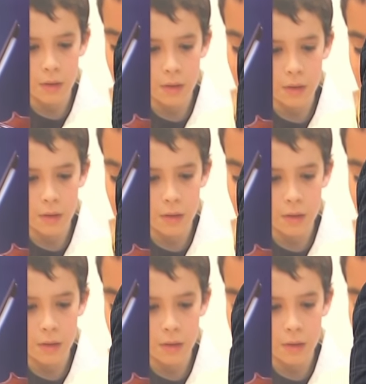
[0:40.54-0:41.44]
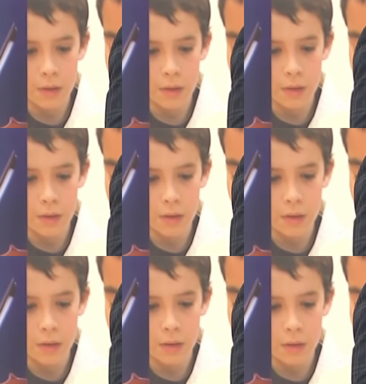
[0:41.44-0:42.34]

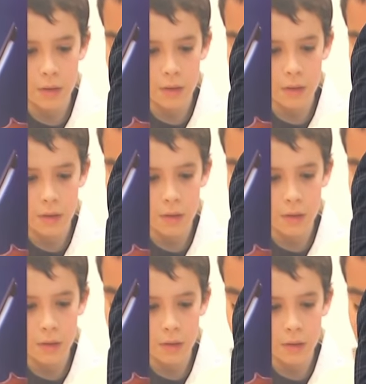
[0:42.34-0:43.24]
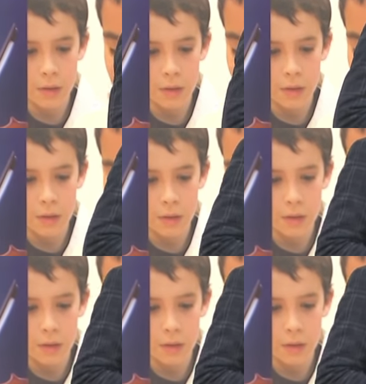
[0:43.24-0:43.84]
(not speaking)